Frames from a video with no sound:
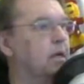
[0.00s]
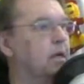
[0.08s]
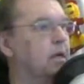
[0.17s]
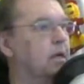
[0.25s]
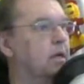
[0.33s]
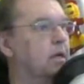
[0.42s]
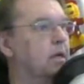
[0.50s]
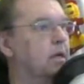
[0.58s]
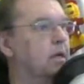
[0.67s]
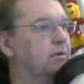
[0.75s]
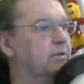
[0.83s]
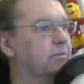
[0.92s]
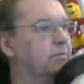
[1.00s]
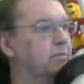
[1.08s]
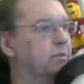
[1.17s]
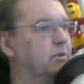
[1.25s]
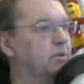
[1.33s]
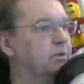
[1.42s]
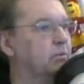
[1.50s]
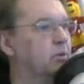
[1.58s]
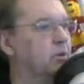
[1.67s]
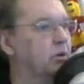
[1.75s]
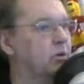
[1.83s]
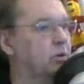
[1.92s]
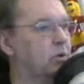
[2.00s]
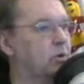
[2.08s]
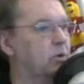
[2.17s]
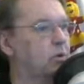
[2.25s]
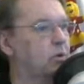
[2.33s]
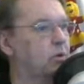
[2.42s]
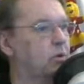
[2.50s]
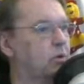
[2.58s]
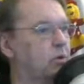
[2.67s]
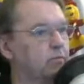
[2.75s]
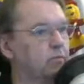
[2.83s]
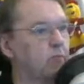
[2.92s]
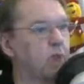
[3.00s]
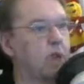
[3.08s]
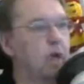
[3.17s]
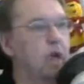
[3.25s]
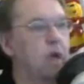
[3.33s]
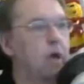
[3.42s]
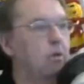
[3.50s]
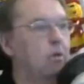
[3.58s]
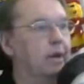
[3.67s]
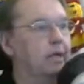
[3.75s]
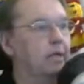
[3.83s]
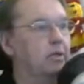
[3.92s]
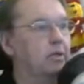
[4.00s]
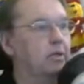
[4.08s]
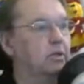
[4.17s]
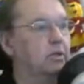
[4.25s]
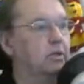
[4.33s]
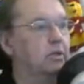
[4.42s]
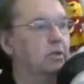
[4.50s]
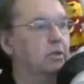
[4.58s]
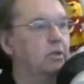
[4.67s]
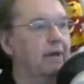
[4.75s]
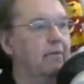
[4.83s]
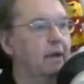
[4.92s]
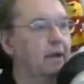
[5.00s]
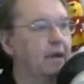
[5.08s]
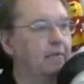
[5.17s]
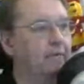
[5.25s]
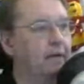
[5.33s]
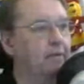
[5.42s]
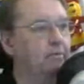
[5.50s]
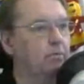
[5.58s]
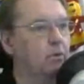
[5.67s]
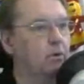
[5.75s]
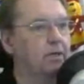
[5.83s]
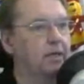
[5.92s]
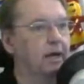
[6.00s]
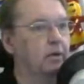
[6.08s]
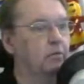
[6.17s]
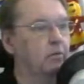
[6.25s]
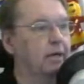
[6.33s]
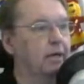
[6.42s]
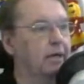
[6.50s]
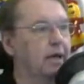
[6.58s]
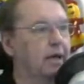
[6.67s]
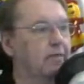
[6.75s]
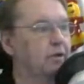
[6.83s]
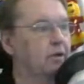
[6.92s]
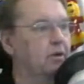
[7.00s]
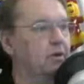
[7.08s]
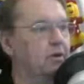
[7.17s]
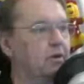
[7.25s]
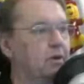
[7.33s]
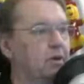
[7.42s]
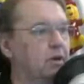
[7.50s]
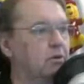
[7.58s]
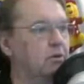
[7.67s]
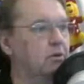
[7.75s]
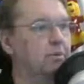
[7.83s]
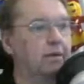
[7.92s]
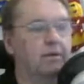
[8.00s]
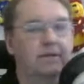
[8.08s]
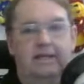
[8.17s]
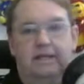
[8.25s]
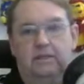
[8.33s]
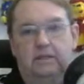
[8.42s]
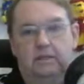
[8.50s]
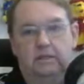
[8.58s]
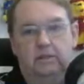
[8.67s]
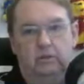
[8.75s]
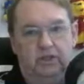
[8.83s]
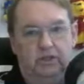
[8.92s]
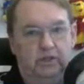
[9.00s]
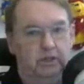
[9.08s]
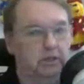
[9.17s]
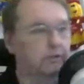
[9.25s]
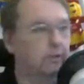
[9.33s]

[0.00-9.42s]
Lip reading: Over there is much more quieter. Right, so what have I more done? Well, I have learned a lot about these switches,